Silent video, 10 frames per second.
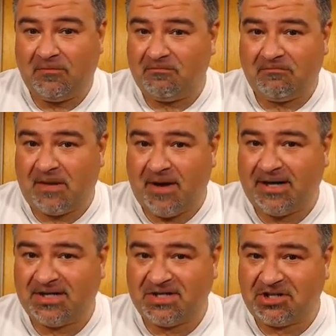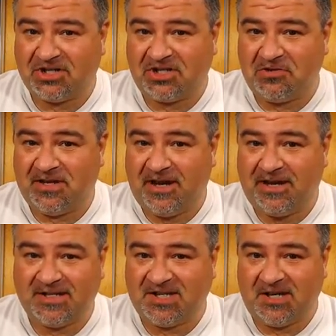My mind is a little slow today.
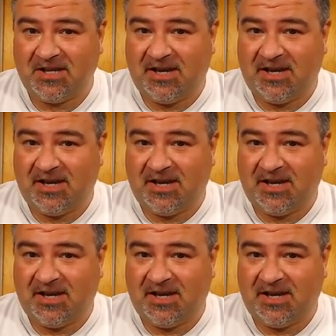It's Sunday.